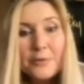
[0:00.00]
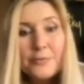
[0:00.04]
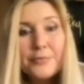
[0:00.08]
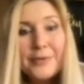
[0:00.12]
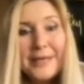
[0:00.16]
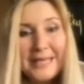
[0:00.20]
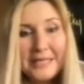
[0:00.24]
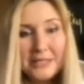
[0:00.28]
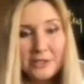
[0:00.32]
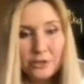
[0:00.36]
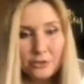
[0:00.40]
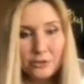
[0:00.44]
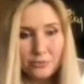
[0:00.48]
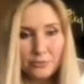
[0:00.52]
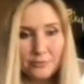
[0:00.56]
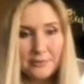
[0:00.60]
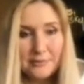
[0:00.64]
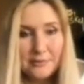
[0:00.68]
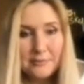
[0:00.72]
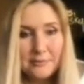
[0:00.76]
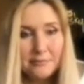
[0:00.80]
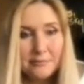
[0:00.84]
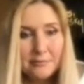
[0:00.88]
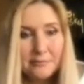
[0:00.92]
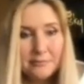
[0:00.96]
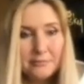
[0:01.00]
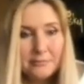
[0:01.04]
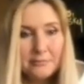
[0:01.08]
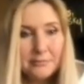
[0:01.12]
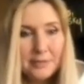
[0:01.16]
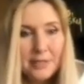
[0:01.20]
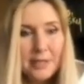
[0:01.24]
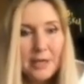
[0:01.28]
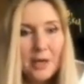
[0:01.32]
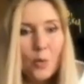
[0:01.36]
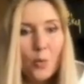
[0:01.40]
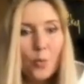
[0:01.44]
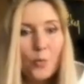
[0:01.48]
radius,
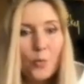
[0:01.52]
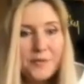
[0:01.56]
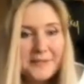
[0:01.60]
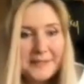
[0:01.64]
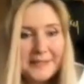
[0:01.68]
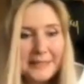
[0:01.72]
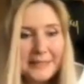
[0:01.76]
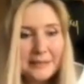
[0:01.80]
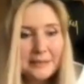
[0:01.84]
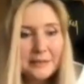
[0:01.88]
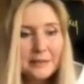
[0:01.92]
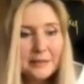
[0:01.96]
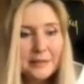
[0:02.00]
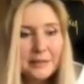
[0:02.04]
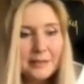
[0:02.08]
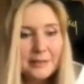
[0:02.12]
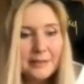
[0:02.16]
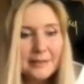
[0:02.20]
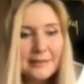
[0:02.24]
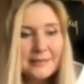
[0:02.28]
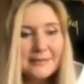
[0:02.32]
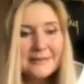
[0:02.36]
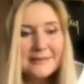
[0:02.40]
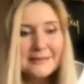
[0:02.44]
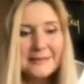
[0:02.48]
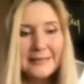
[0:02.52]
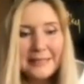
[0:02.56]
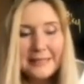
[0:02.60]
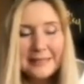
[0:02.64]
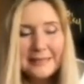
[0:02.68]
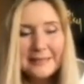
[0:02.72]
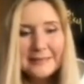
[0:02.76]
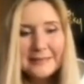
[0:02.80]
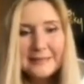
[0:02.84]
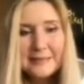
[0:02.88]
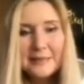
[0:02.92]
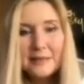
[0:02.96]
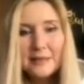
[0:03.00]
within a
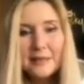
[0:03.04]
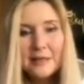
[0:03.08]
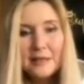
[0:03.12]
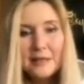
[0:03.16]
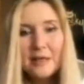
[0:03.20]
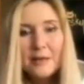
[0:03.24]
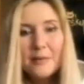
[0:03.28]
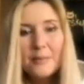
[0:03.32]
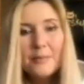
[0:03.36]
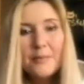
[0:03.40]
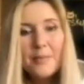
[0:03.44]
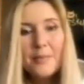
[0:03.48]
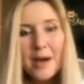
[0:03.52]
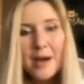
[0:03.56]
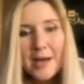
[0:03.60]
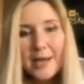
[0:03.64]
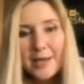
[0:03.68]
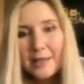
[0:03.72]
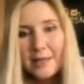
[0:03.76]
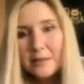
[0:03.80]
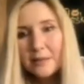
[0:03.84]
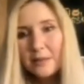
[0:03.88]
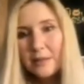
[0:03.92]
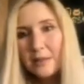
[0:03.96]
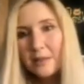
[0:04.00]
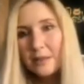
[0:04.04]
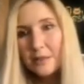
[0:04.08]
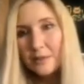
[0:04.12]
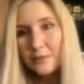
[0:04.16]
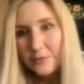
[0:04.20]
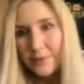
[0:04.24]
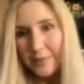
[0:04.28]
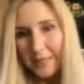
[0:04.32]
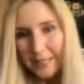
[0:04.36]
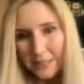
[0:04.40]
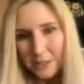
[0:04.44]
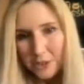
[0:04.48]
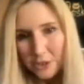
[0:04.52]
6-mile
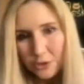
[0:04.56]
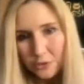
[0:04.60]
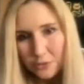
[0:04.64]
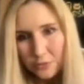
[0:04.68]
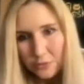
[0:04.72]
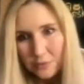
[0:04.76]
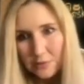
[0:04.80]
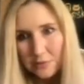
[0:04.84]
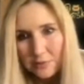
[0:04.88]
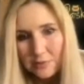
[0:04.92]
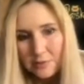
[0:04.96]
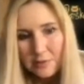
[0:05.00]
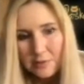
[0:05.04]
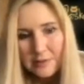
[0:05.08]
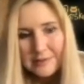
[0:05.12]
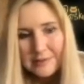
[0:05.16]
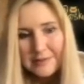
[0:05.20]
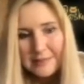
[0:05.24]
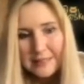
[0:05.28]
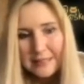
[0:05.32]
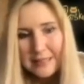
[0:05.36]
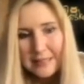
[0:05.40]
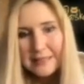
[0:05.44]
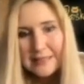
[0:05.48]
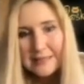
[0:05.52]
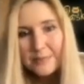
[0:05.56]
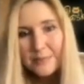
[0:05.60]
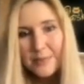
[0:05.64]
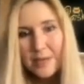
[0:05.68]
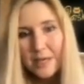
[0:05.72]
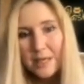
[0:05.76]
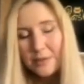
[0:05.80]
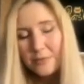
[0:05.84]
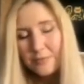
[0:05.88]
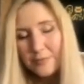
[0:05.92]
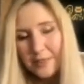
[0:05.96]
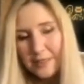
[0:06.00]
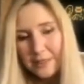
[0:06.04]
radius,
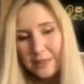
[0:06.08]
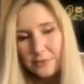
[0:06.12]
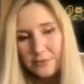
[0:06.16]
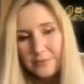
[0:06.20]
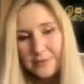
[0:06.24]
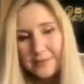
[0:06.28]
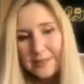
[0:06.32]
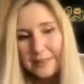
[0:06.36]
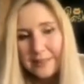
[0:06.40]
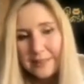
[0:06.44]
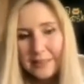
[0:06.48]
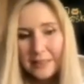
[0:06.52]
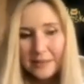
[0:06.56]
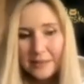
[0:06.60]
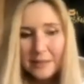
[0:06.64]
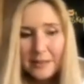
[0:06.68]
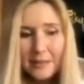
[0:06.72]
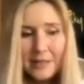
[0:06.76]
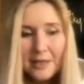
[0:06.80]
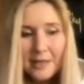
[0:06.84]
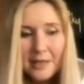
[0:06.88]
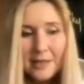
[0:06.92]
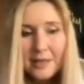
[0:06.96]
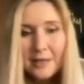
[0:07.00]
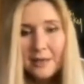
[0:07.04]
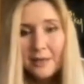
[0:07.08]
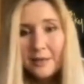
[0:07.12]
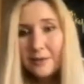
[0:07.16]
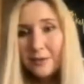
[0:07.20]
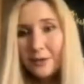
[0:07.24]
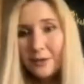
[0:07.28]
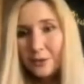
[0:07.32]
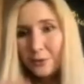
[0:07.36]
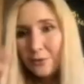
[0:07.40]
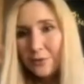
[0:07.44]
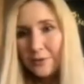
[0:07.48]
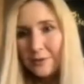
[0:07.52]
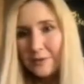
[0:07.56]
6-mile radius. Again,
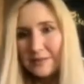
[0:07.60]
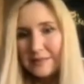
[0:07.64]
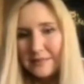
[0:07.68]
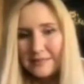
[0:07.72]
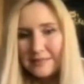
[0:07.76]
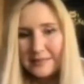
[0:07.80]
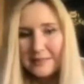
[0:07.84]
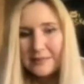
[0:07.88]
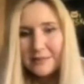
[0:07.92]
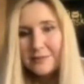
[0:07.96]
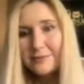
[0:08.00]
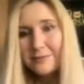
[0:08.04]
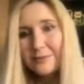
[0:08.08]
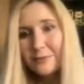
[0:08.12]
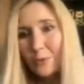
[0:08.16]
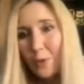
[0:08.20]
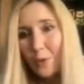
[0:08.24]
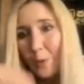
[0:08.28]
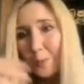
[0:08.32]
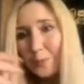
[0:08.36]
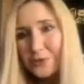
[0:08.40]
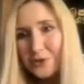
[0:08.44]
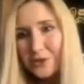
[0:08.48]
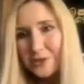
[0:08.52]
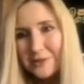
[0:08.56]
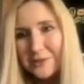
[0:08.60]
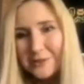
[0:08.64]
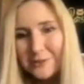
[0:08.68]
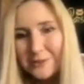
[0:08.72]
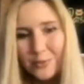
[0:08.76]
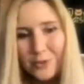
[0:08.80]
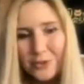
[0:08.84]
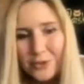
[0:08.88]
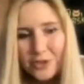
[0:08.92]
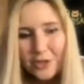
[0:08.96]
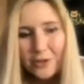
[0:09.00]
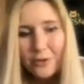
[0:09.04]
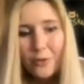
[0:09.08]
you can see that options
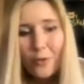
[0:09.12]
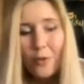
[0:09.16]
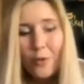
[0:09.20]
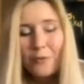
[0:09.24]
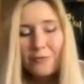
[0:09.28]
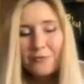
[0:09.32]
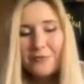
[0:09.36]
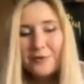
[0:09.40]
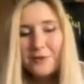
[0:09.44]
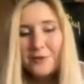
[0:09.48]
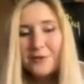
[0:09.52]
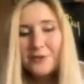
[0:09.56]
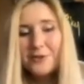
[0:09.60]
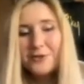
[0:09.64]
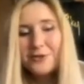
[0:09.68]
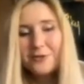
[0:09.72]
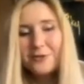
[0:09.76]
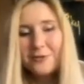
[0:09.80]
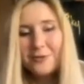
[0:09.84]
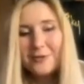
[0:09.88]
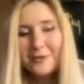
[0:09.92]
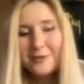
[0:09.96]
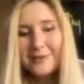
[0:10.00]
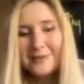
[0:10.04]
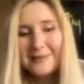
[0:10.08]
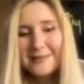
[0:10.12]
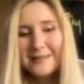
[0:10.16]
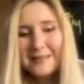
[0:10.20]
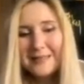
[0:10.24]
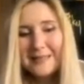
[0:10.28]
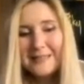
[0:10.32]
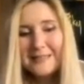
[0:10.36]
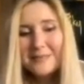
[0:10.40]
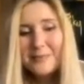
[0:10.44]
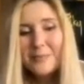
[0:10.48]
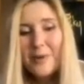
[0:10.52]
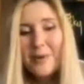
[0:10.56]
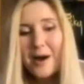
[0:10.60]
which are offered
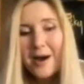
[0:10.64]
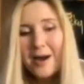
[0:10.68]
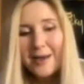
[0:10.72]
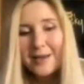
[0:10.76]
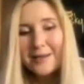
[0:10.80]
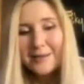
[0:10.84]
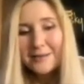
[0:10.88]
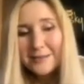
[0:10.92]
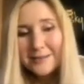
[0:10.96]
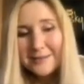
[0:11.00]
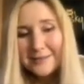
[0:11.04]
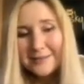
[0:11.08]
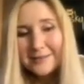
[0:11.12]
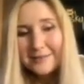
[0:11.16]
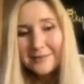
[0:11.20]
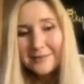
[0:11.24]
6 miles